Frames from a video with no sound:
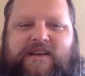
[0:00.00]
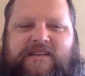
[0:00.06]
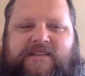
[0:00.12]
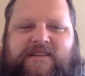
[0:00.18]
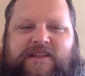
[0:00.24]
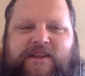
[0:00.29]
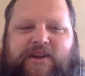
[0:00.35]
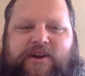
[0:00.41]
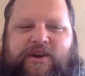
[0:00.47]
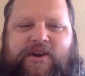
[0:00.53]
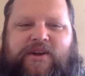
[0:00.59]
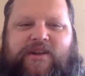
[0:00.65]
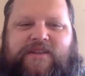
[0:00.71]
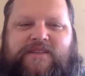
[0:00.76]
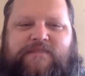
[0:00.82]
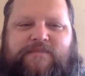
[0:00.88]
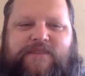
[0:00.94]
to learn
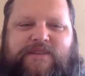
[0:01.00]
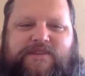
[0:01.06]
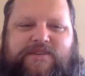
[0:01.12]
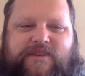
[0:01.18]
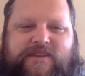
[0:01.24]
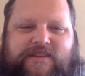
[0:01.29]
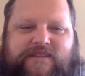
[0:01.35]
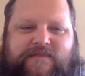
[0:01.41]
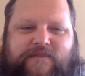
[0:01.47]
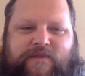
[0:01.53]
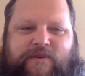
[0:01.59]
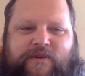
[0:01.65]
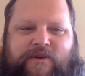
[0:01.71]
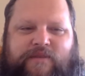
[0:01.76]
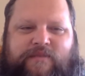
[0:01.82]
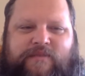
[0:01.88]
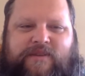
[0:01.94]
and to be
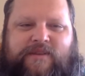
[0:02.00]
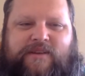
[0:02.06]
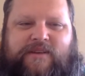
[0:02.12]
transformed,